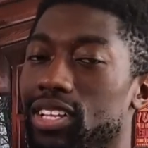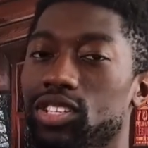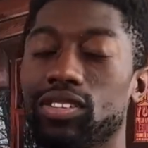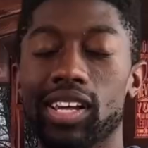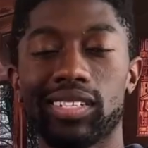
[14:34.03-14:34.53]

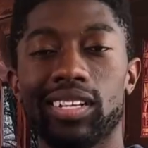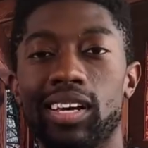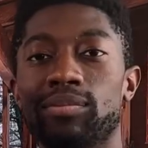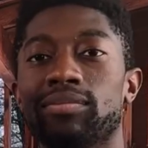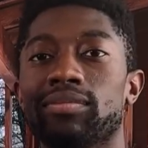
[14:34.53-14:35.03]
until next
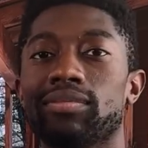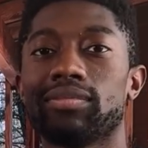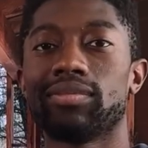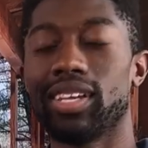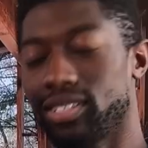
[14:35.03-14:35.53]
time,
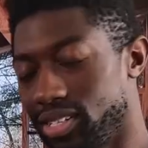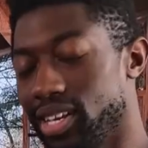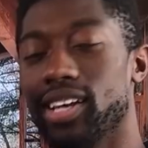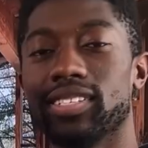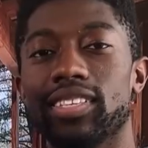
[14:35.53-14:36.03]
I'll see you
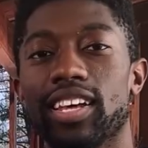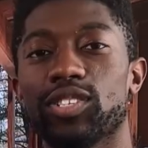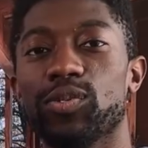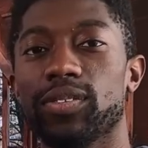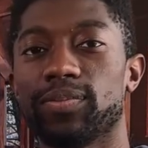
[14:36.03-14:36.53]
guys in the
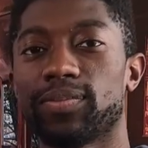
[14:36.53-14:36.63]
next one.